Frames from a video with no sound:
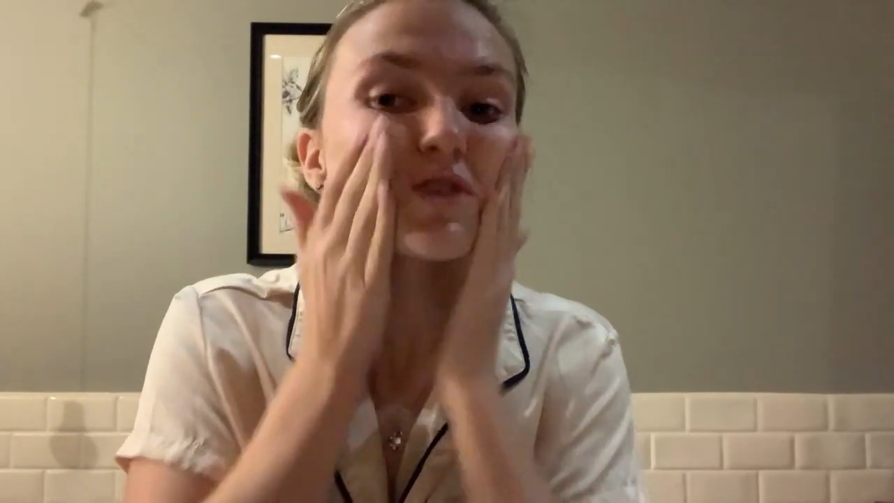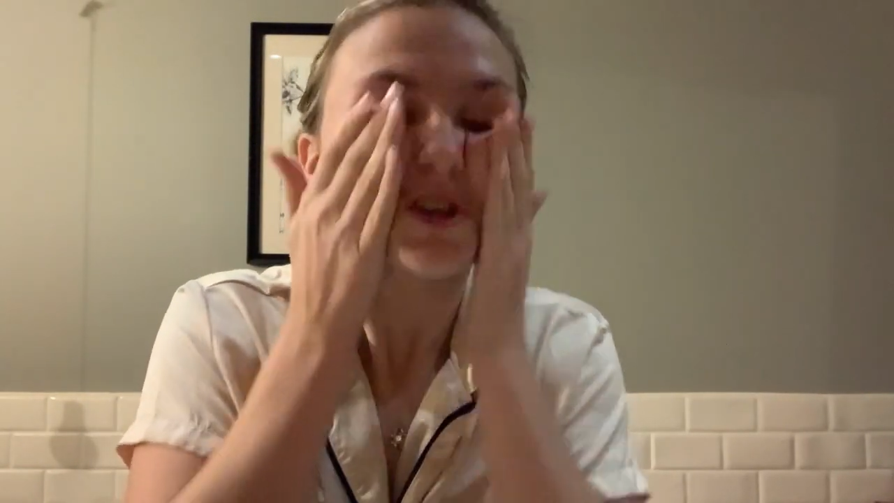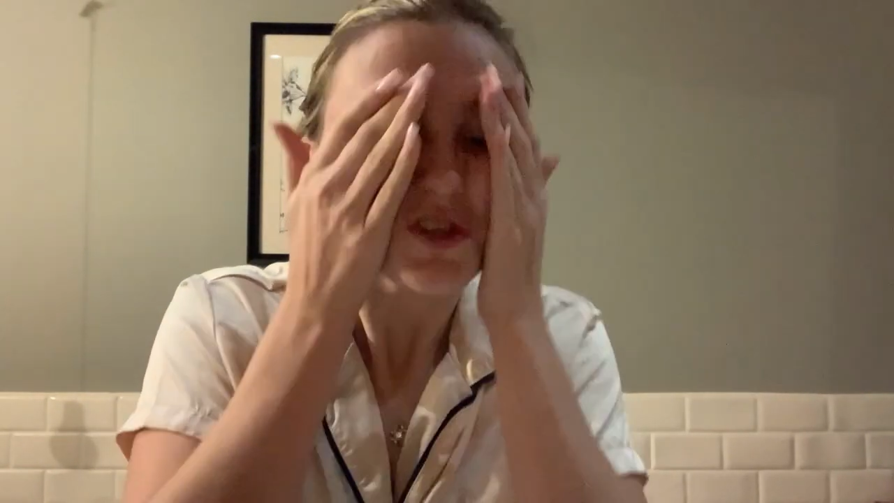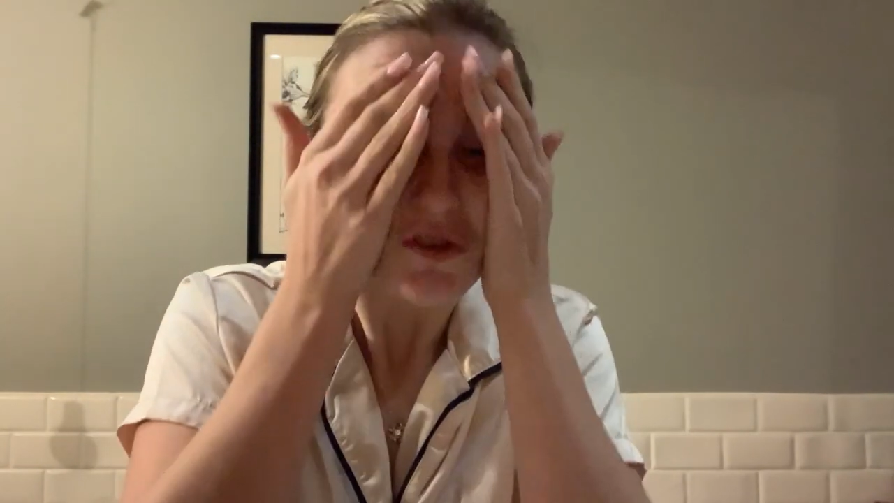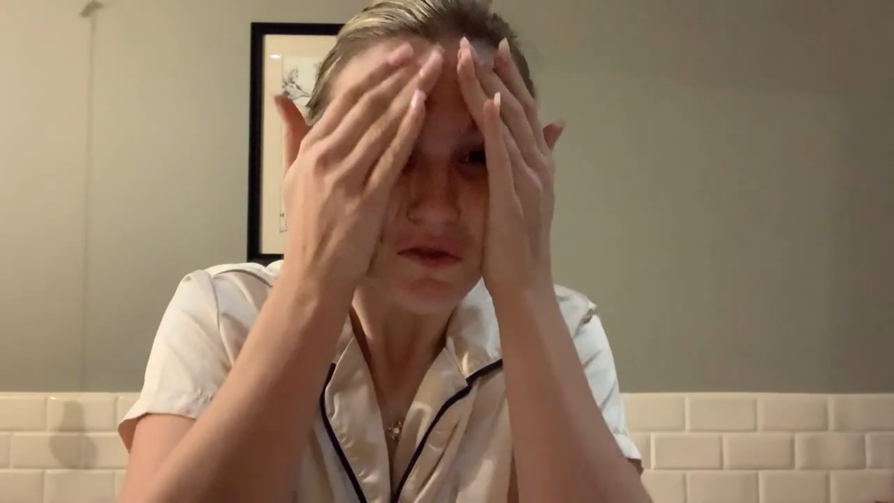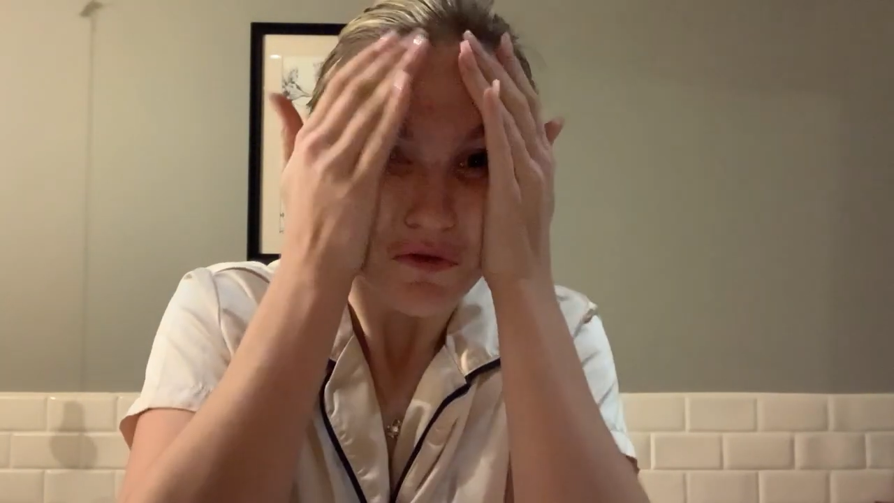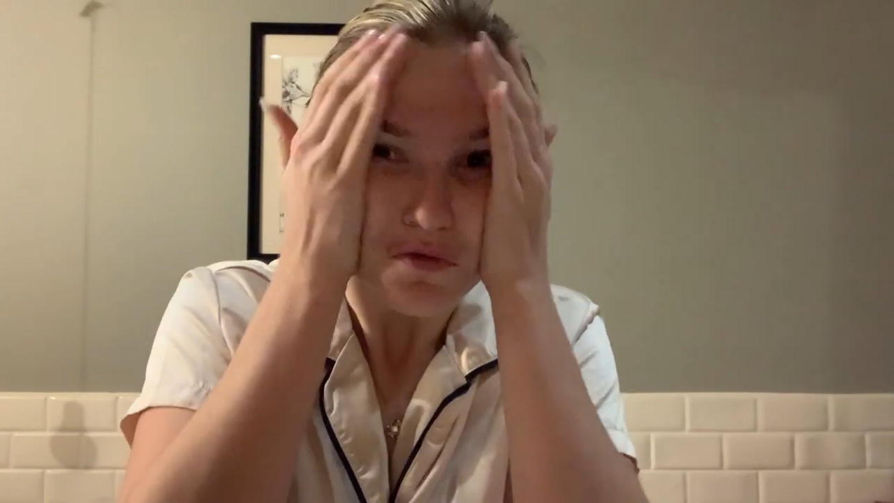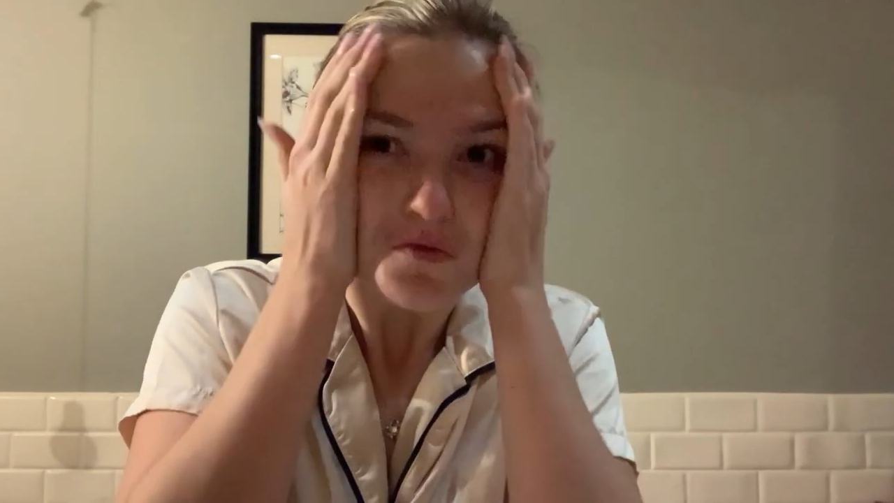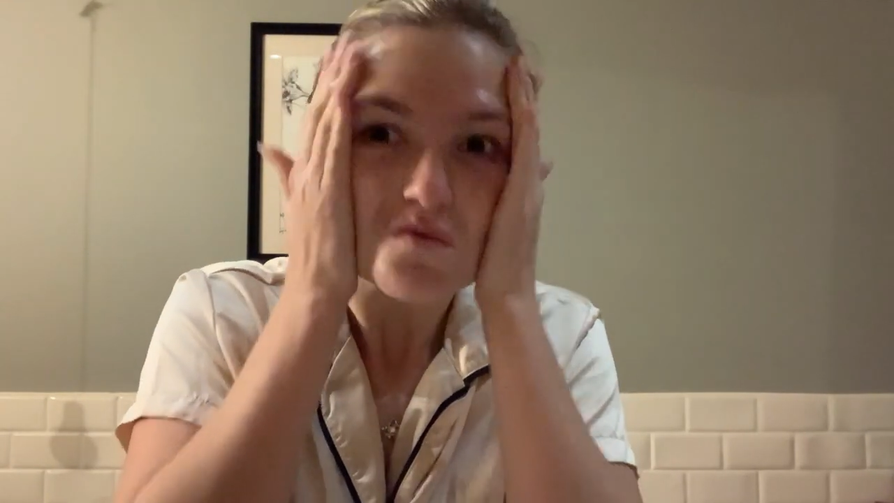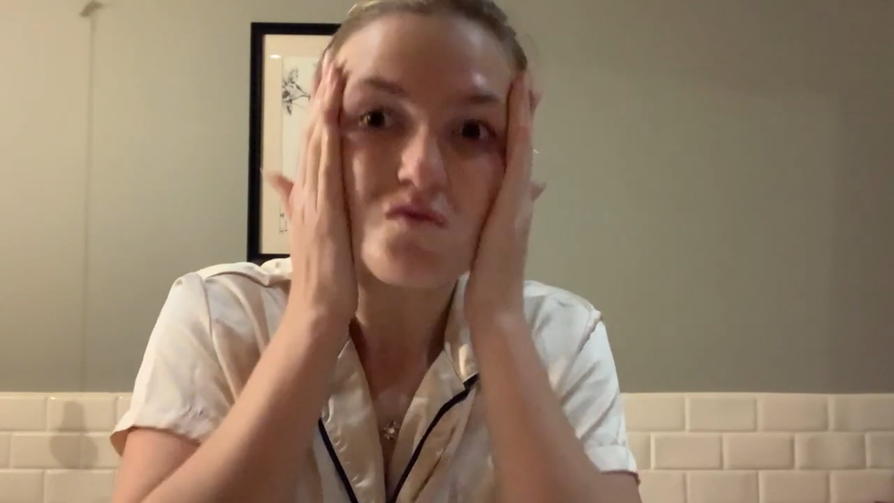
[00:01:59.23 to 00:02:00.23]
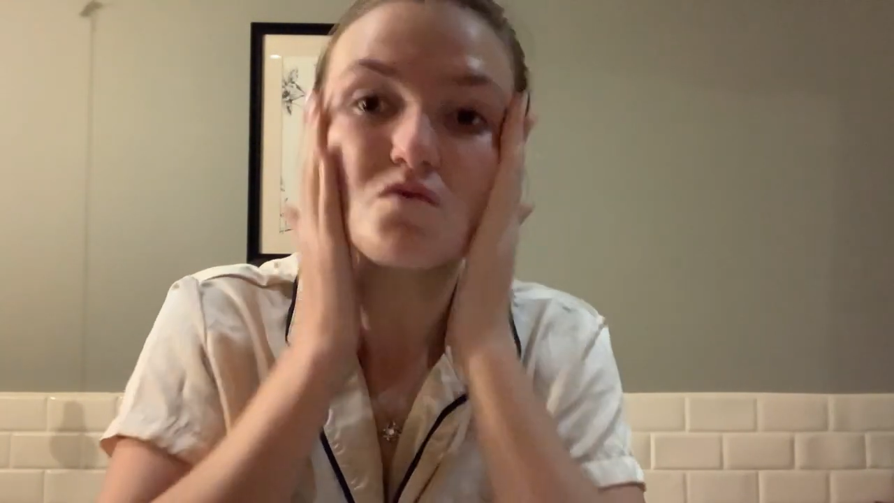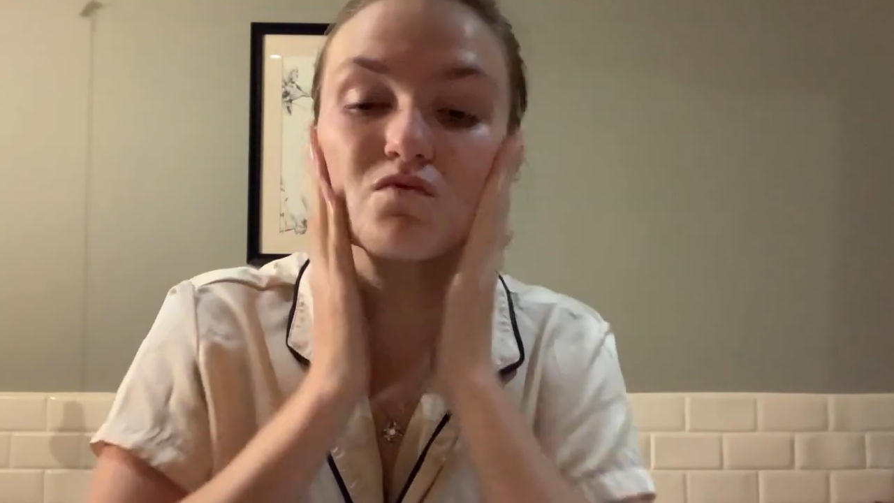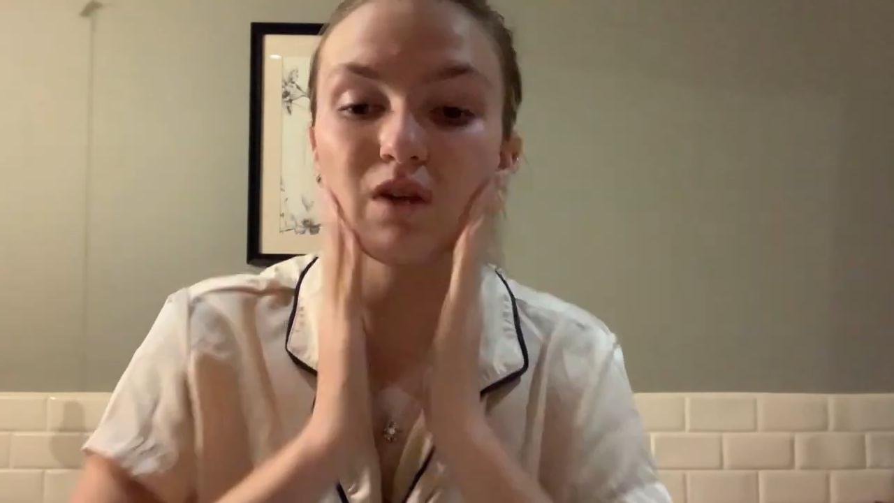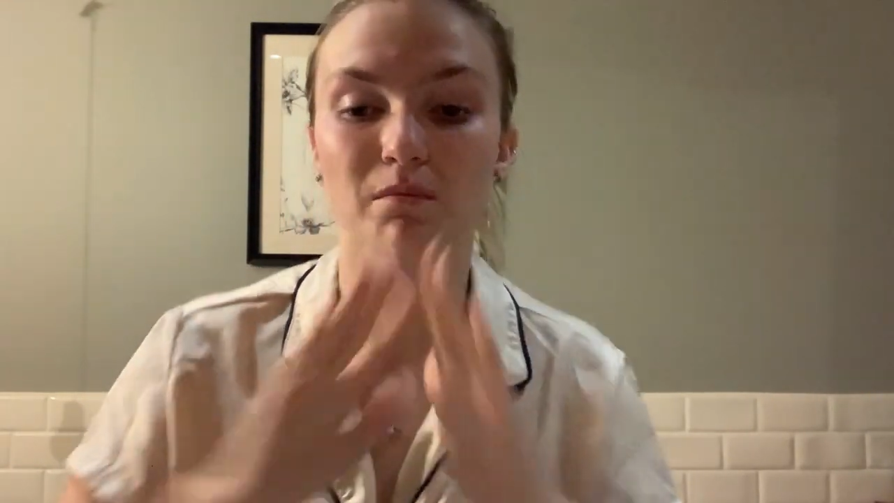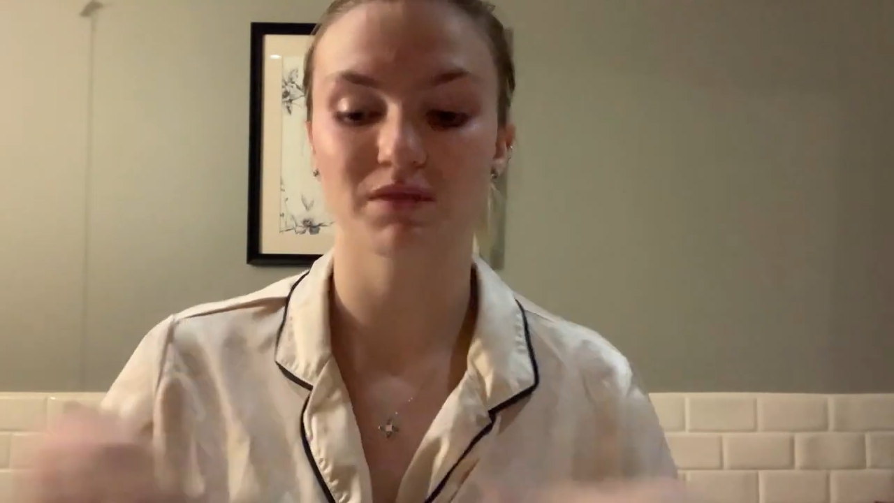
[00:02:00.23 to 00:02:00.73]
it's really
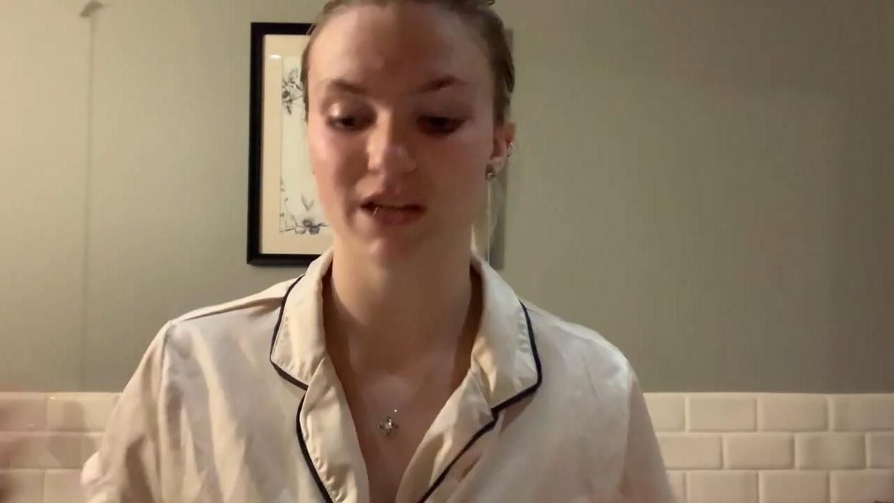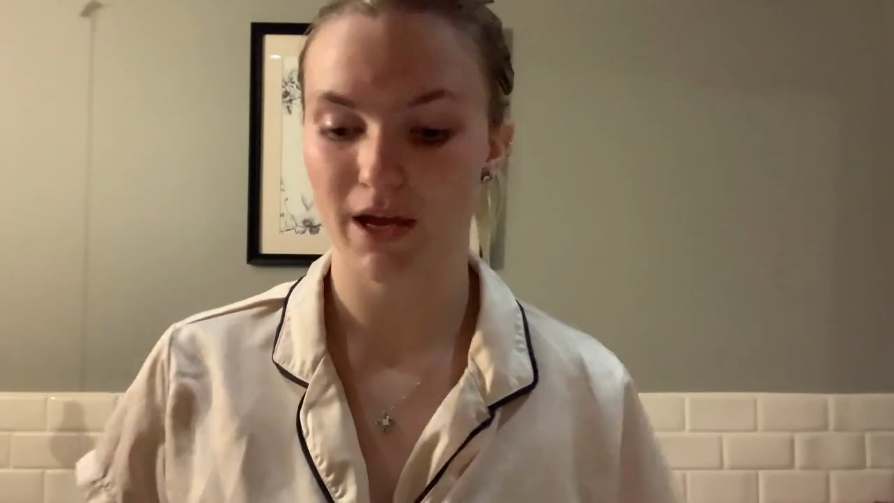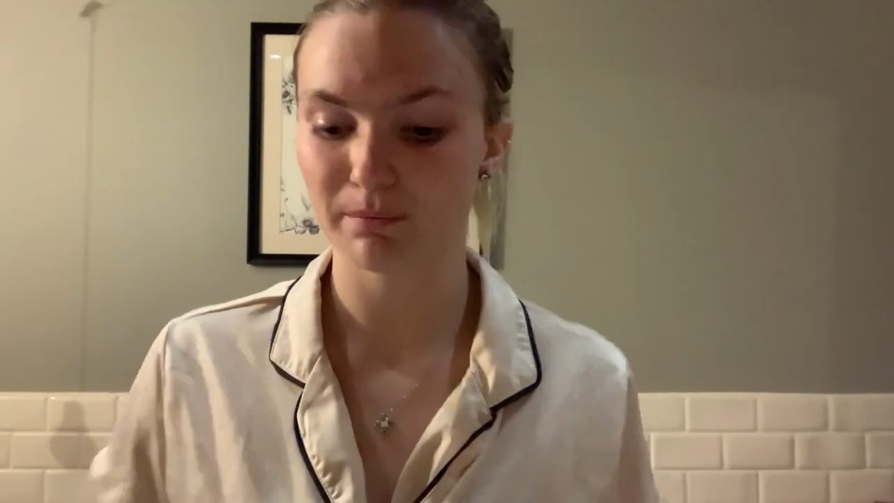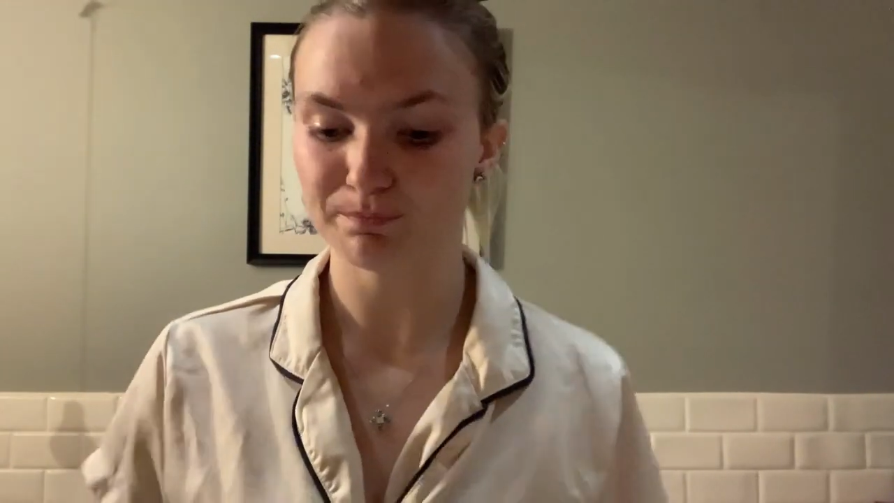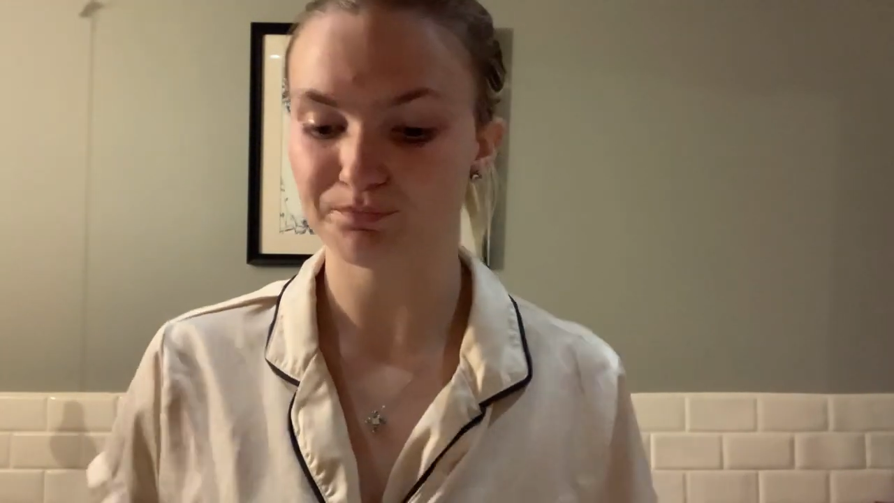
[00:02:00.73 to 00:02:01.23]
rubbed in.